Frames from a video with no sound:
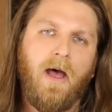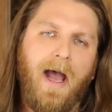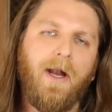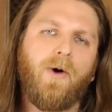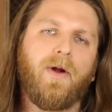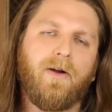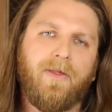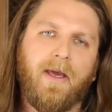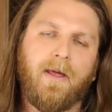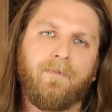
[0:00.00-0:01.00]
I know what you're
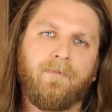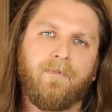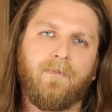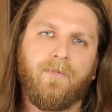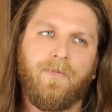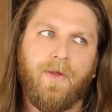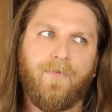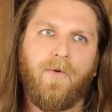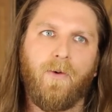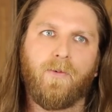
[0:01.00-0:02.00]
thinking. The
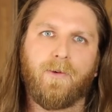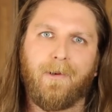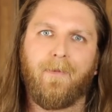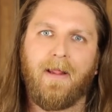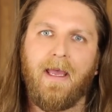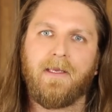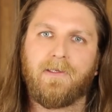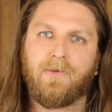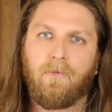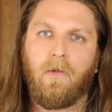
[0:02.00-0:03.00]
phone will
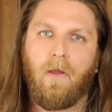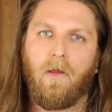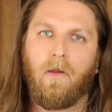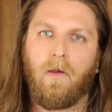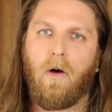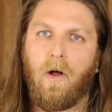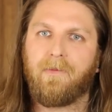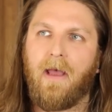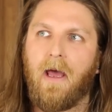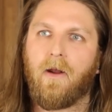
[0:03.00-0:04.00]
erase uh, all
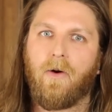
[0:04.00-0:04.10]
data